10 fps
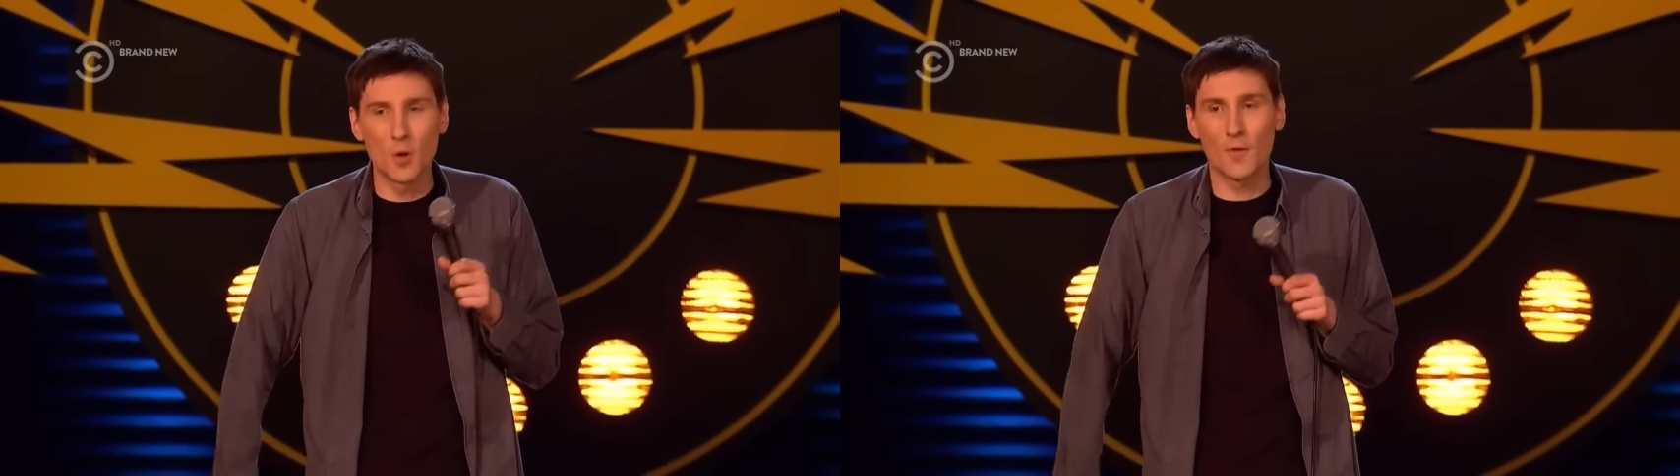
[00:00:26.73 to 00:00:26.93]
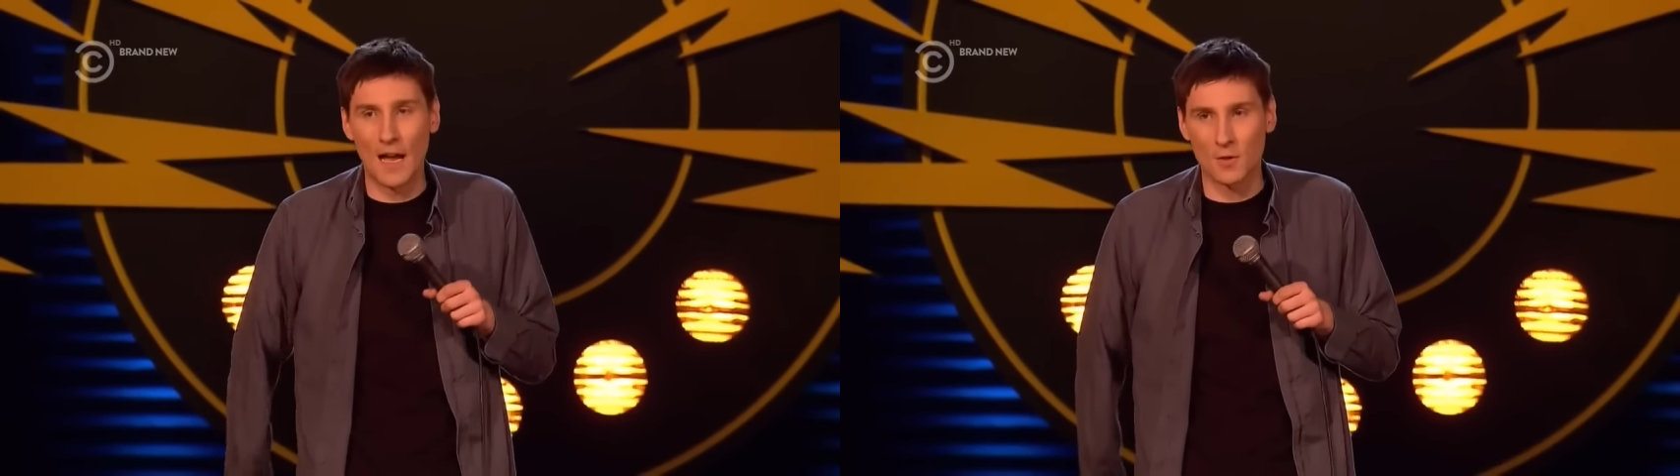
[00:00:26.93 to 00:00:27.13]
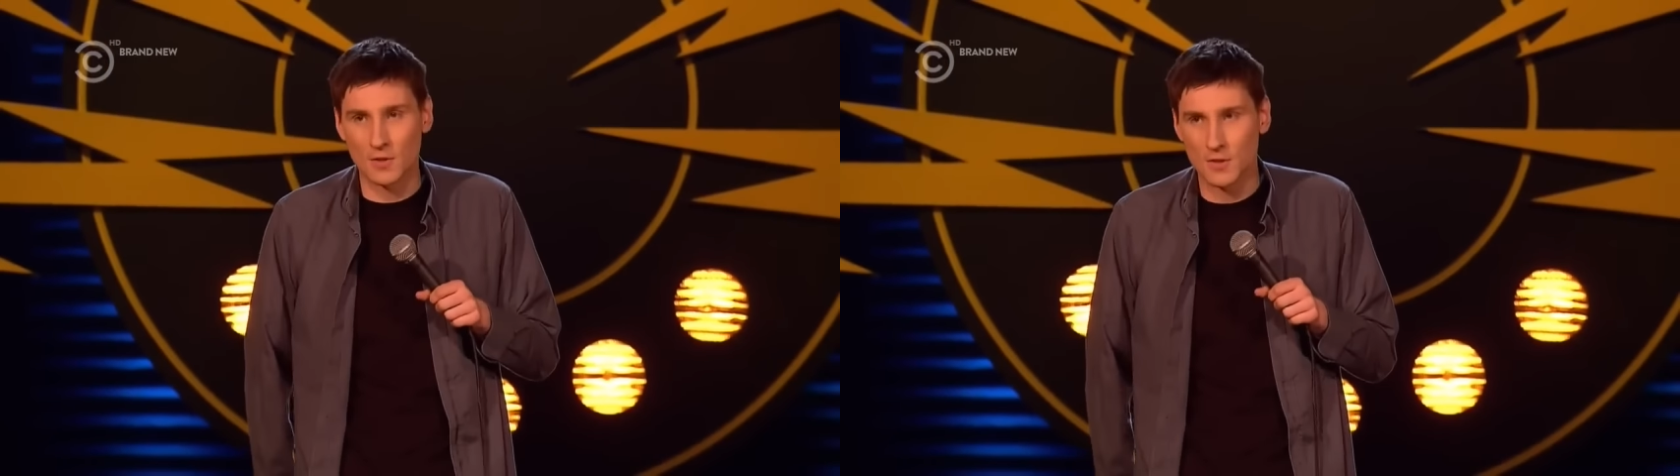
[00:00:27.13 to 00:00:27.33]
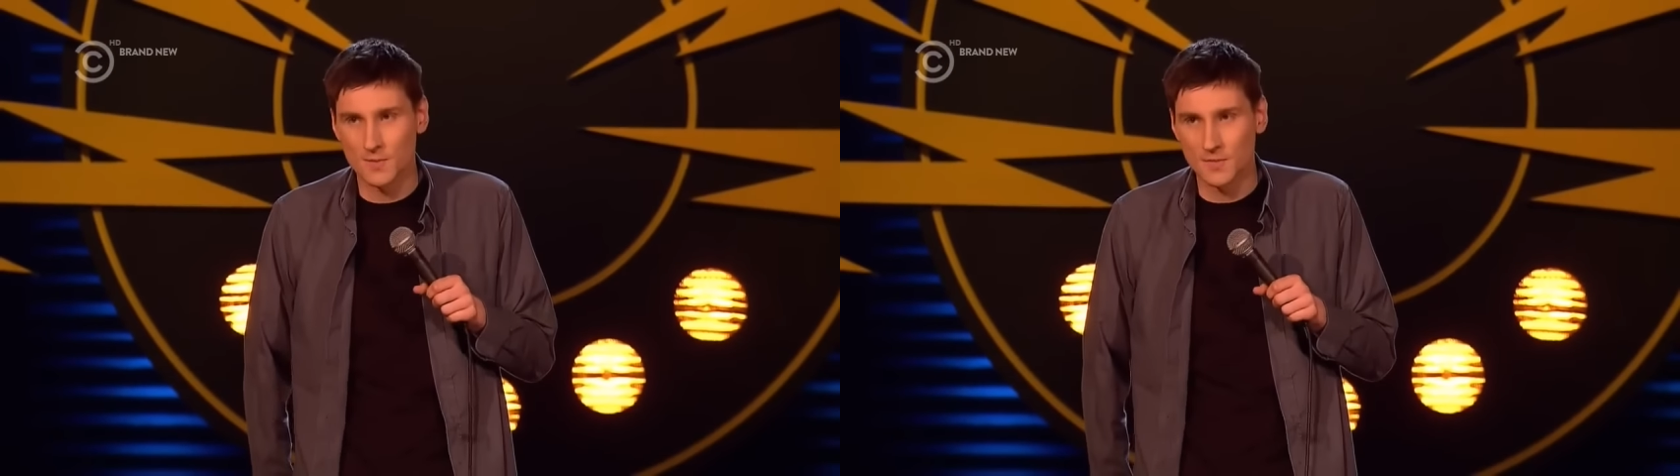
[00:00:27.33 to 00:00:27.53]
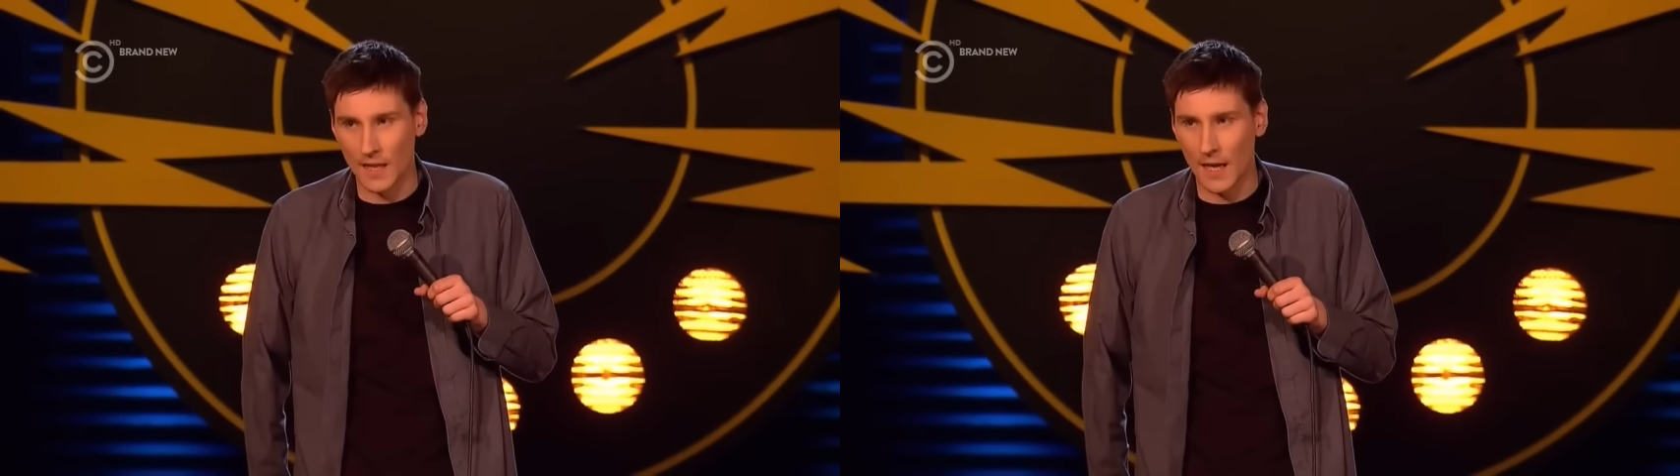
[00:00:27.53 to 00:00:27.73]
move house
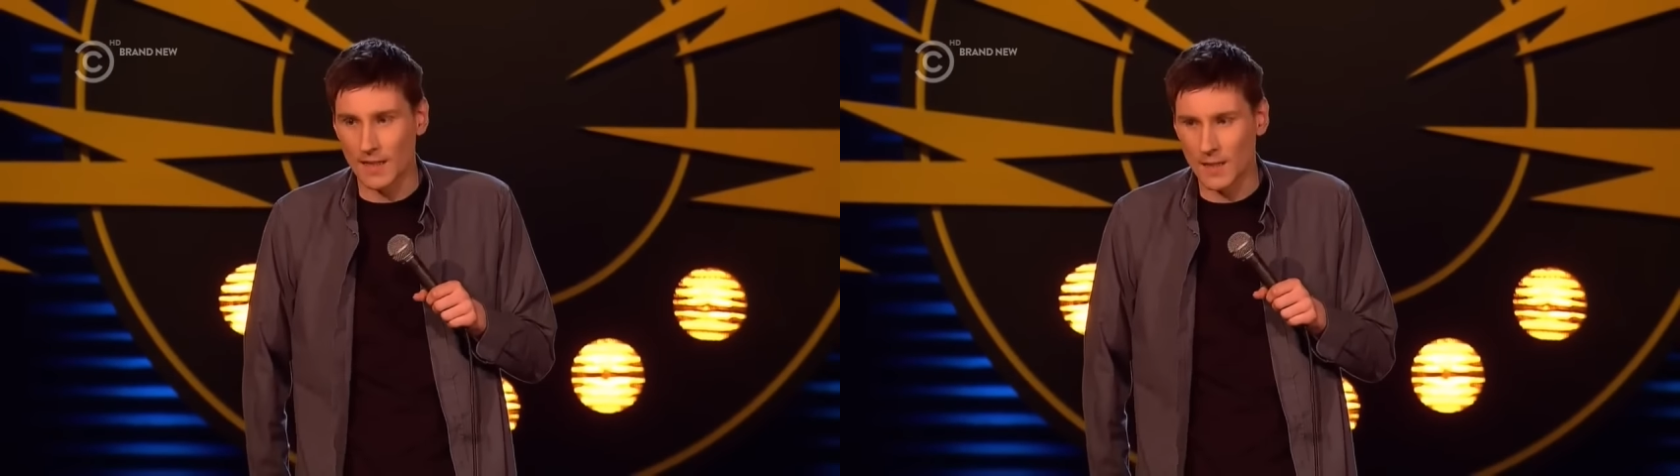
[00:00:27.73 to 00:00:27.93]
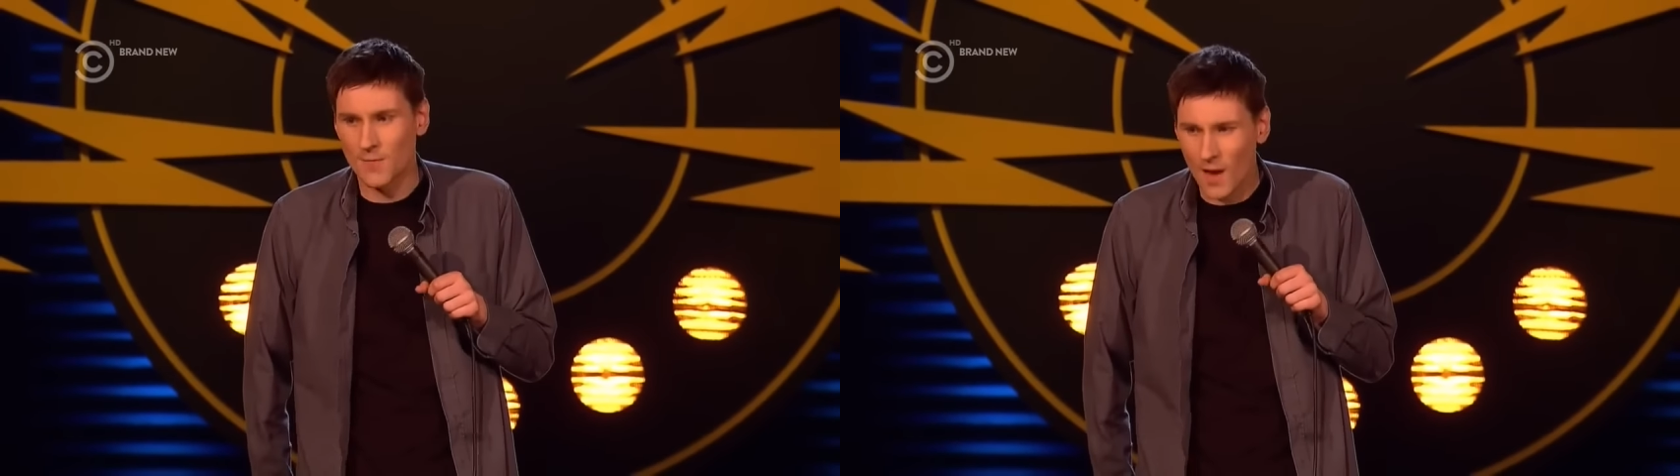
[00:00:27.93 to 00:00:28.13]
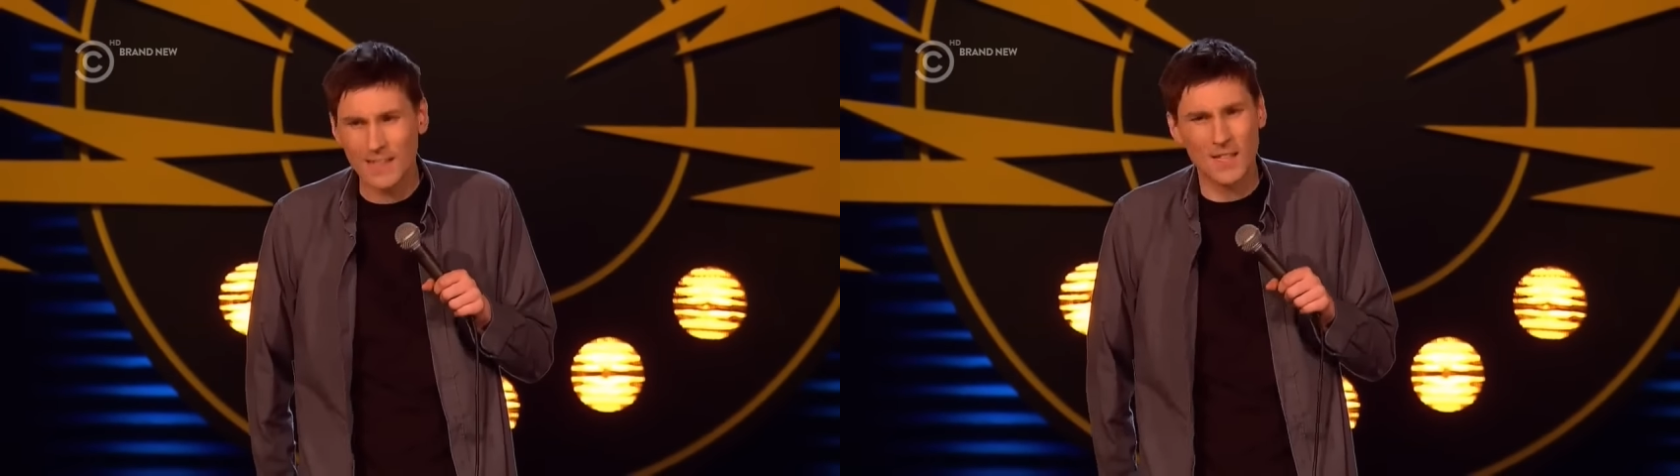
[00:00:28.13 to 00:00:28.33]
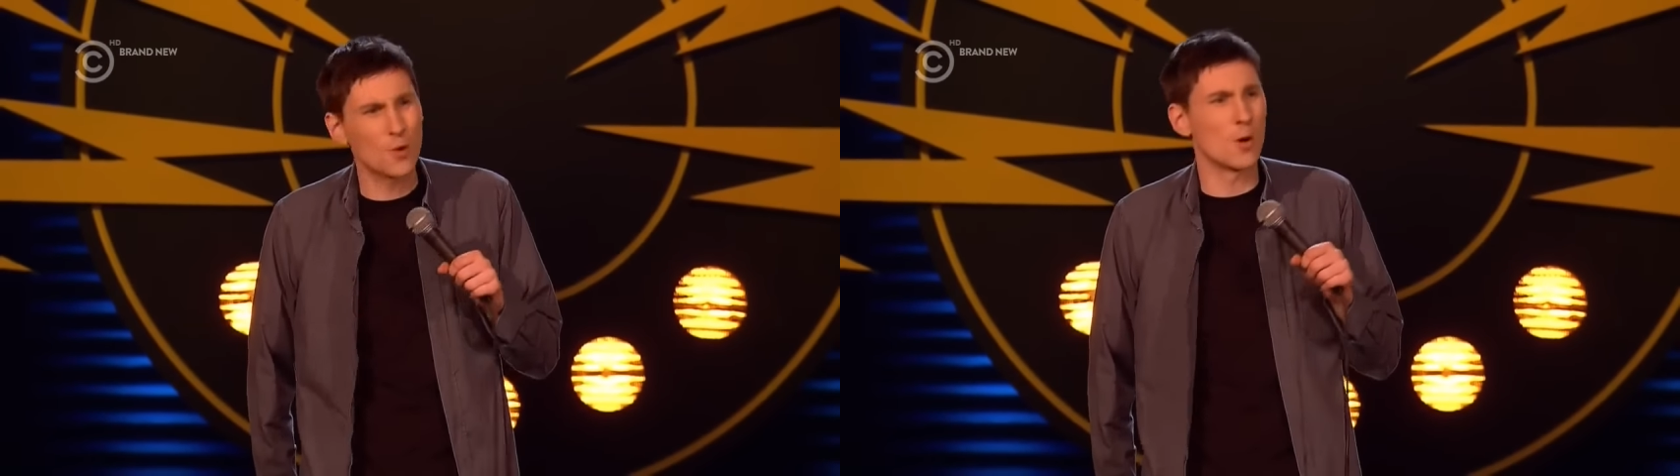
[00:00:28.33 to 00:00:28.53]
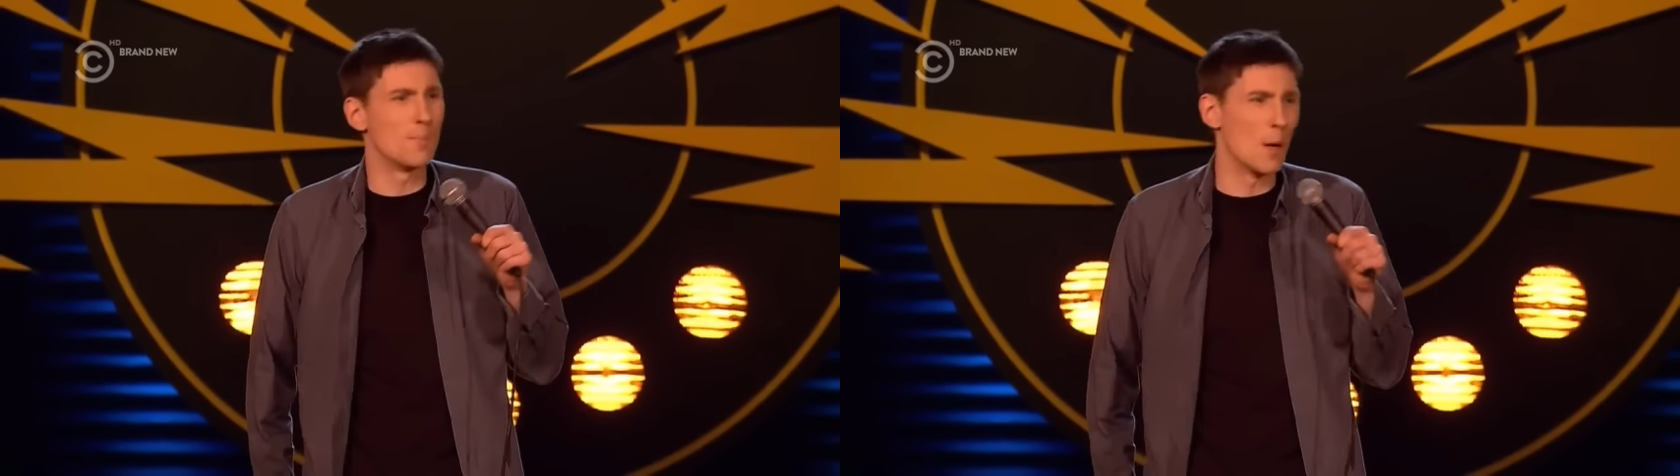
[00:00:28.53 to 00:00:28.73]
today. It's very difficult to